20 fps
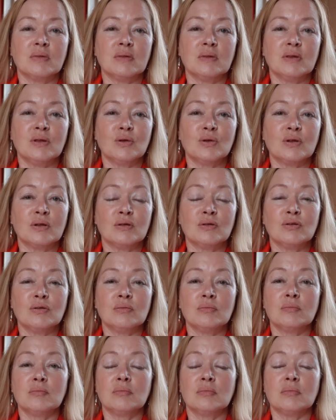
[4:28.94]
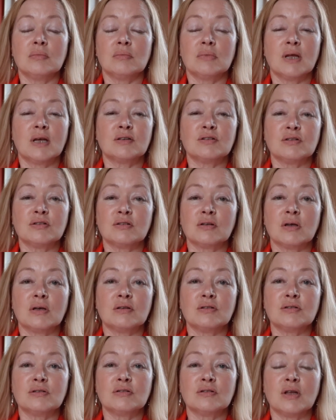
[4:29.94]
you can
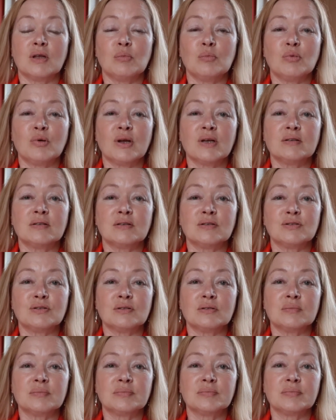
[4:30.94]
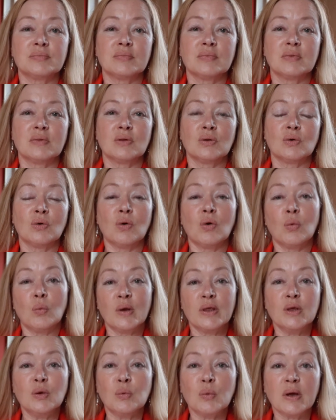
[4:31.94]
exercise the same practice. Or
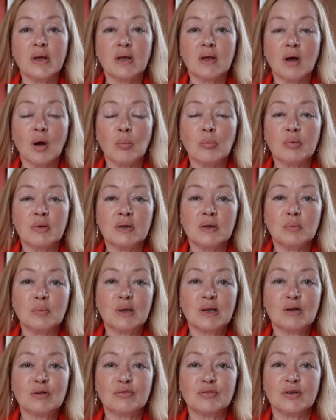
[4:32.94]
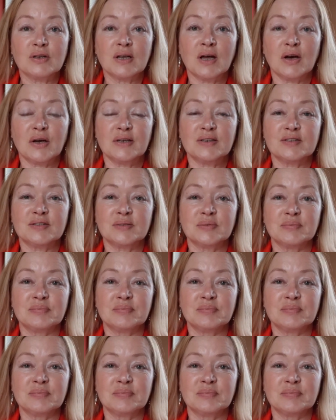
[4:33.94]
when you wake up in the middle of the night.